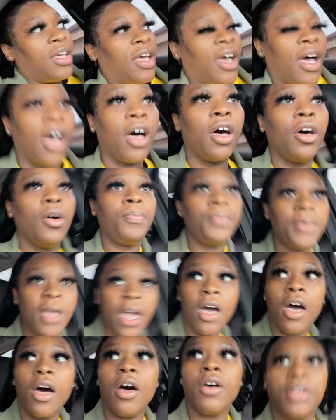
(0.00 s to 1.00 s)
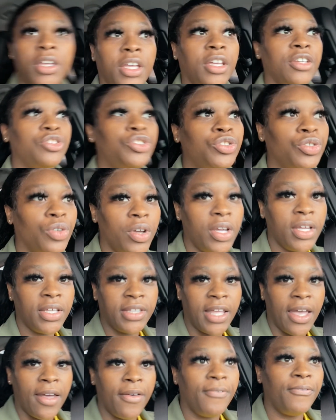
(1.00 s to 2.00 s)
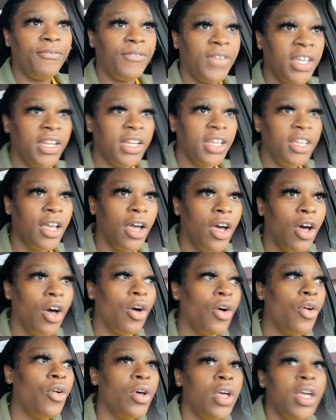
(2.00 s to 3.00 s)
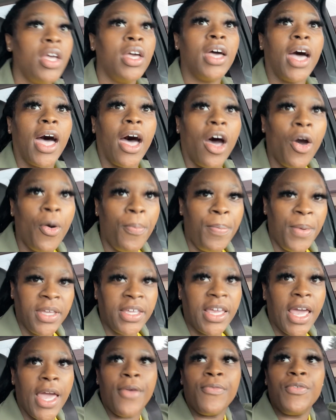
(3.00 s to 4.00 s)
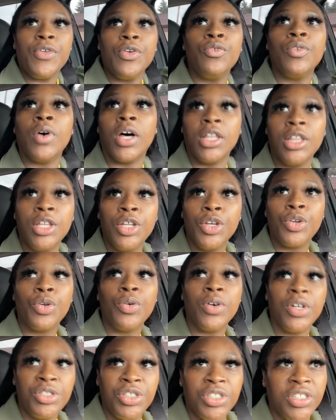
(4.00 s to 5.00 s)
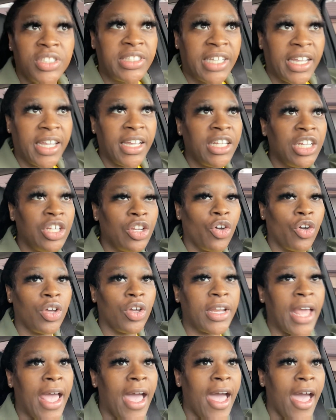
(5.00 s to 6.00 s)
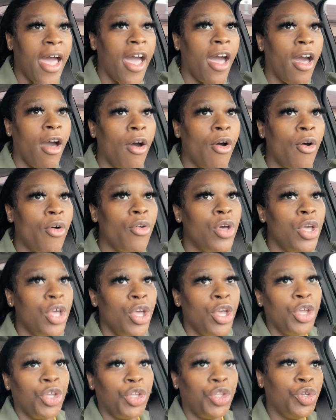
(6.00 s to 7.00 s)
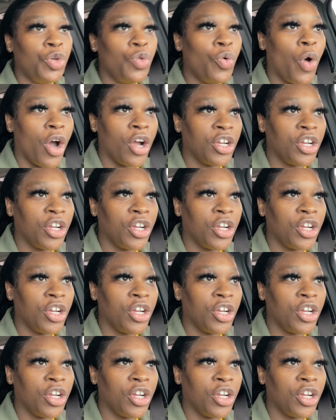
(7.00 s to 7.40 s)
I hope y'all enjoyed that video. I hope it gave you a little understanding on how you are